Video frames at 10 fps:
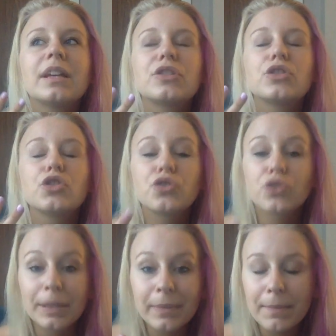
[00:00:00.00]

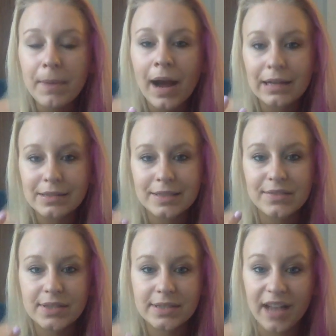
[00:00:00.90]
extremely
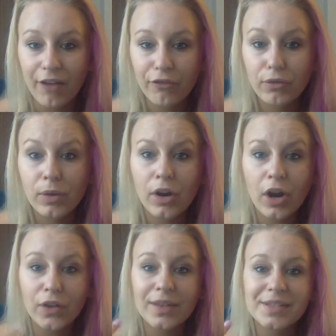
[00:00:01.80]
positive stuff.
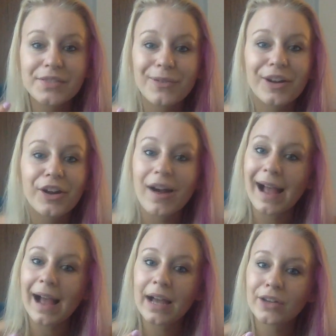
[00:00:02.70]
Regardless of where you're
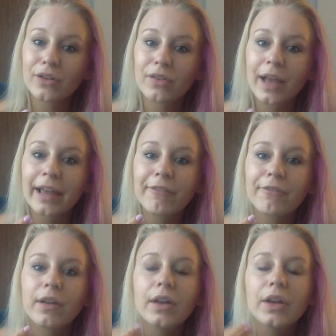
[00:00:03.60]
at in your life,
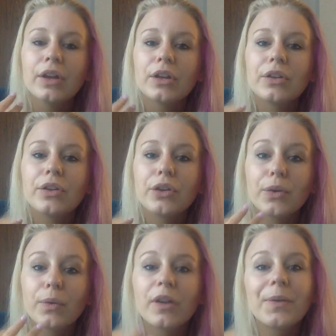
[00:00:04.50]

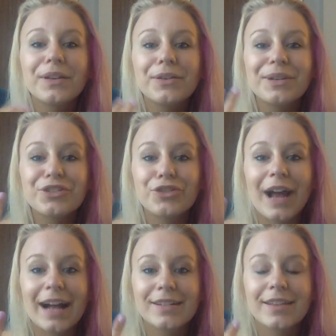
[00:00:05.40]
you are going to
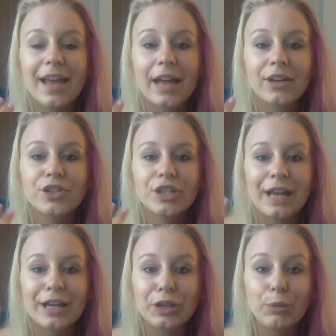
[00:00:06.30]
attract the energy
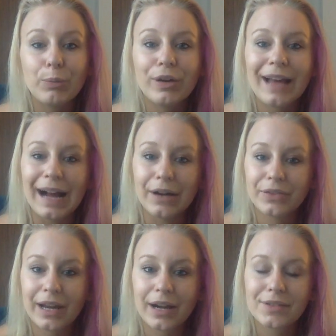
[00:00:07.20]
that you put
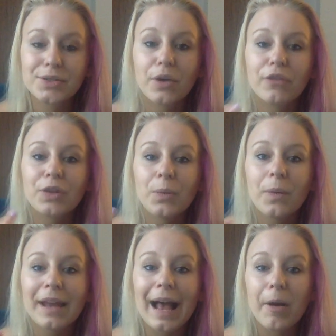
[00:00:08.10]
out there. So if you
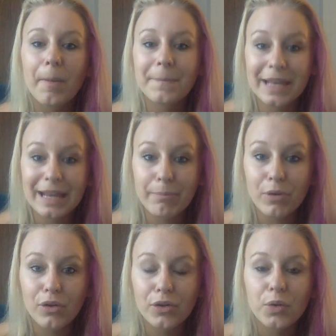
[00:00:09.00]
want to help
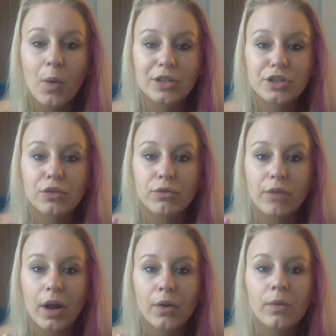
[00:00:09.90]
people who want to
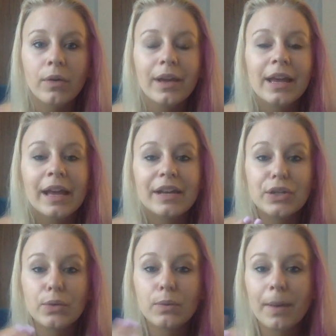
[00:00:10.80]
grow and
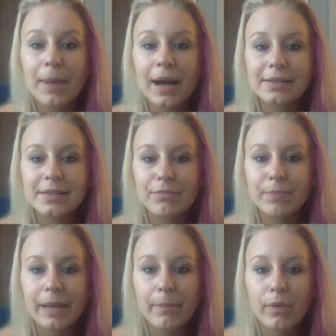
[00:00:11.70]
you want positive
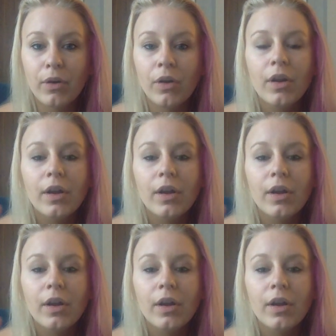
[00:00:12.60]
people,